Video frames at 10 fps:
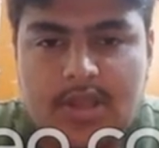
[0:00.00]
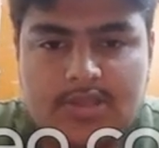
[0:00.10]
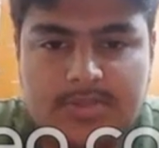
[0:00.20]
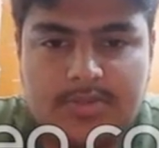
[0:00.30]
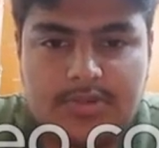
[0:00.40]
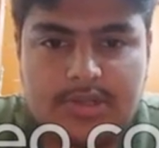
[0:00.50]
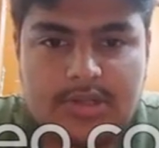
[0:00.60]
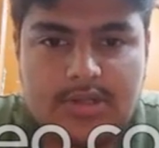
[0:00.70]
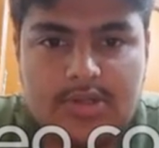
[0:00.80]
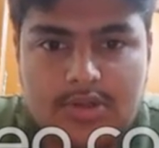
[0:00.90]
support
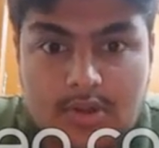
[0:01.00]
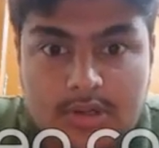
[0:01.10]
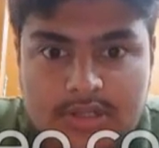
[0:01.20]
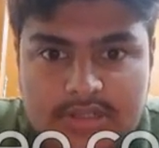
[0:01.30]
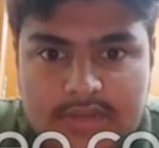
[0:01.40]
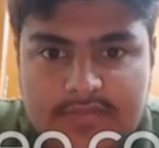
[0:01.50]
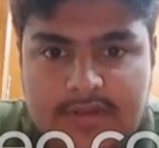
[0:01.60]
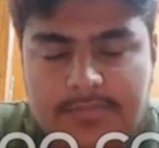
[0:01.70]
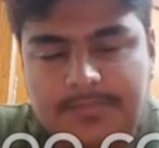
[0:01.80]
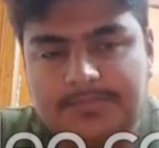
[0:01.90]
it on its
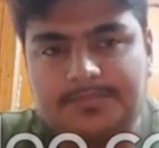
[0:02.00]
lifetime.